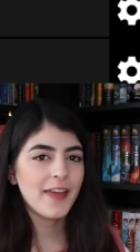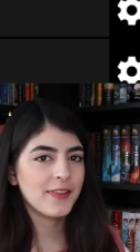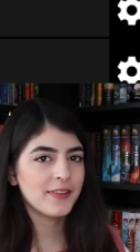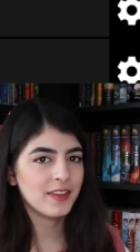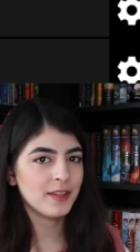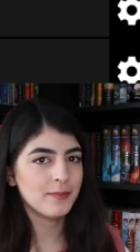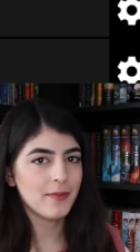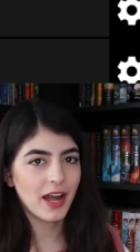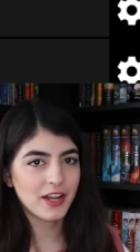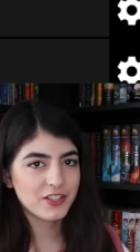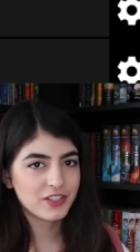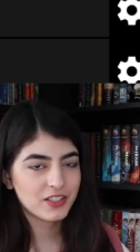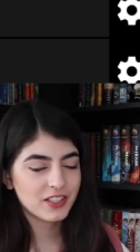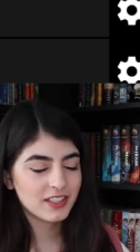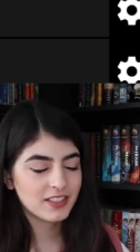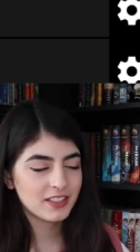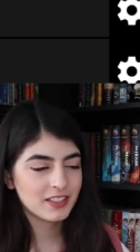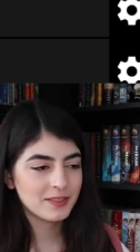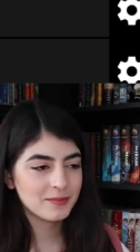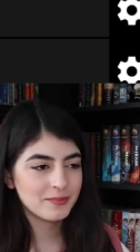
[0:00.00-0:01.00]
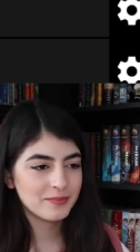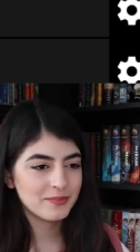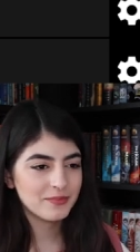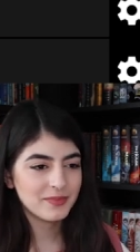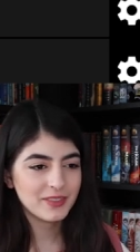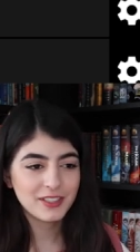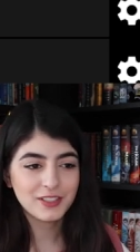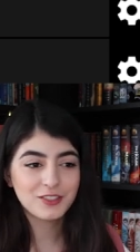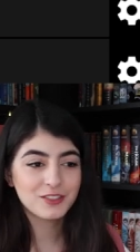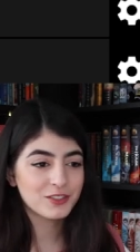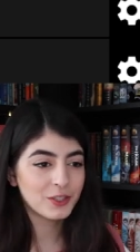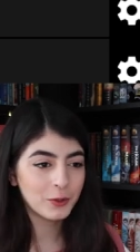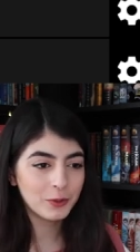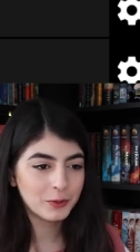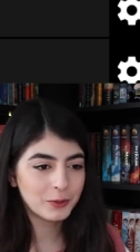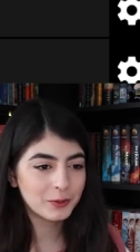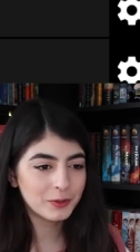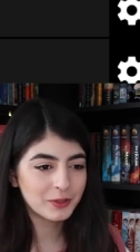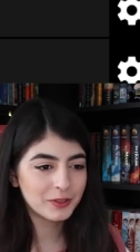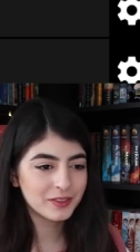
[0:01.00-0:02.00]
and then the magic system is so
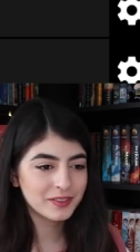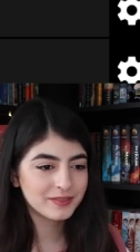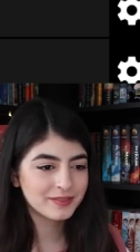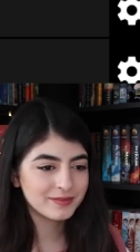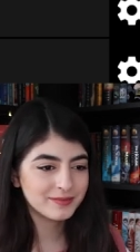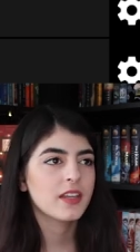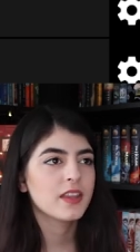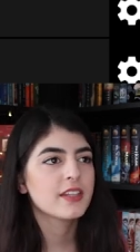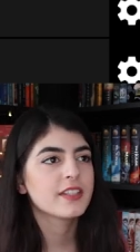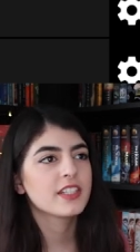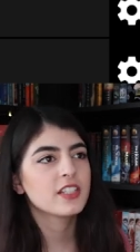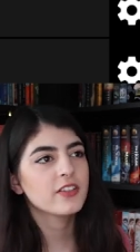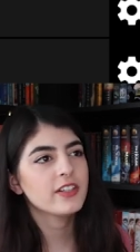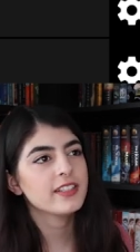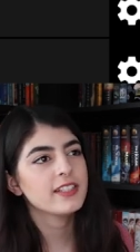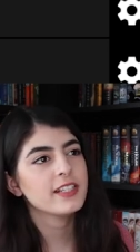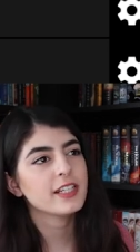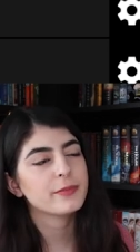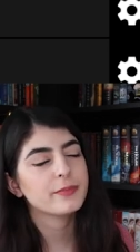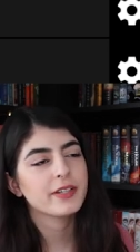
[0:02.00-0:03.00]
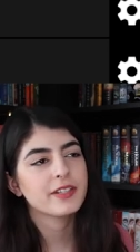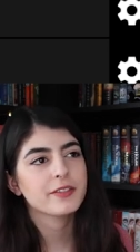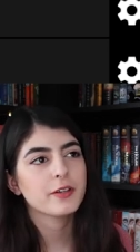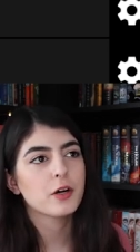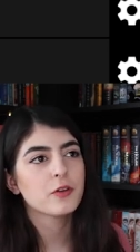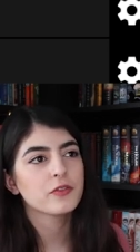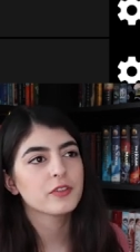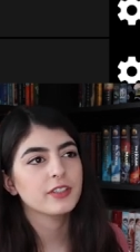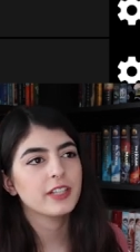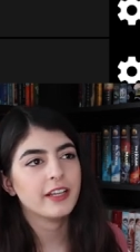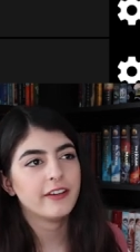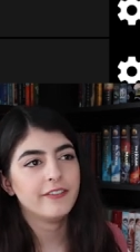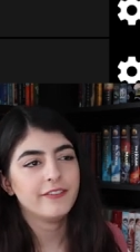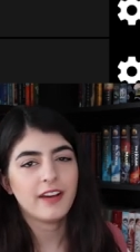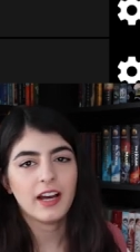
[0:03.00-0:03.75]
cool. And the series takes place over like